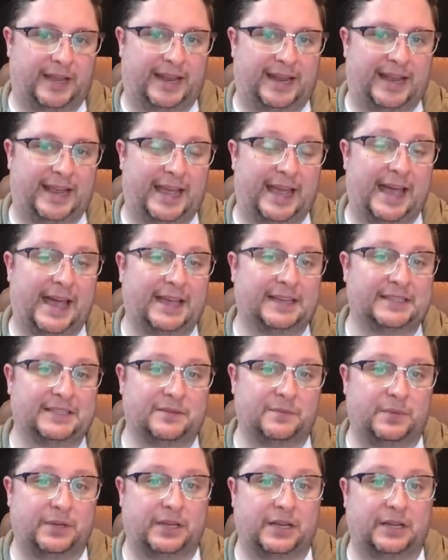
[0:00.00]
and it has
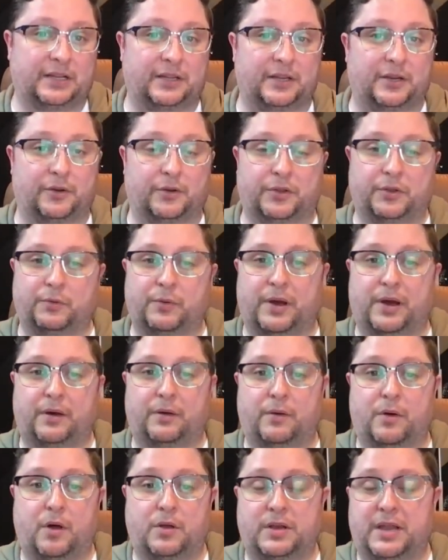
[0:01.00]
to be clear
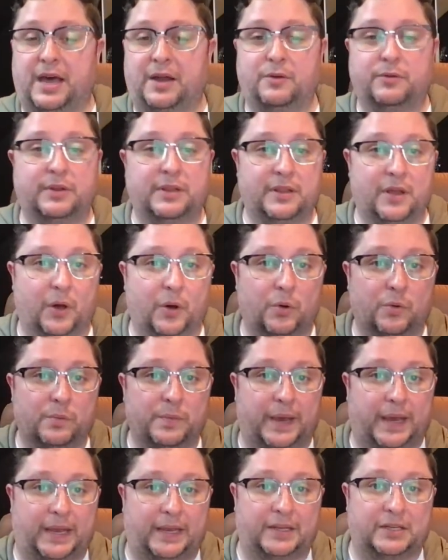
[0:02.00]
throughout not only the
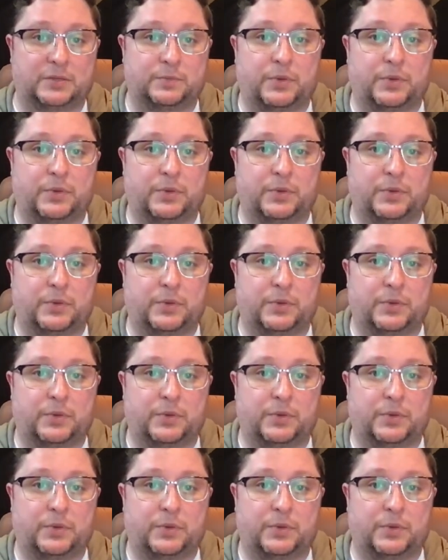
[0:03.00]
homepage,